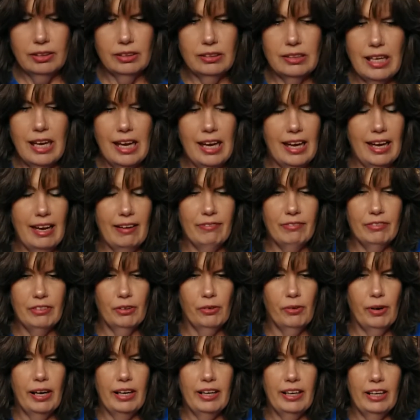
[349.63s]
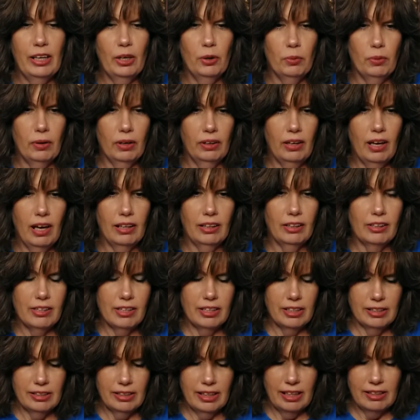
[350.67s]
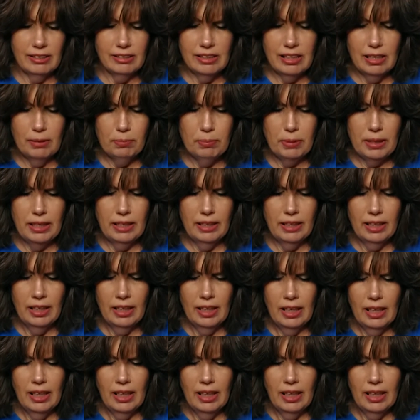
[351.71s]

because I have no idea what color they sent me.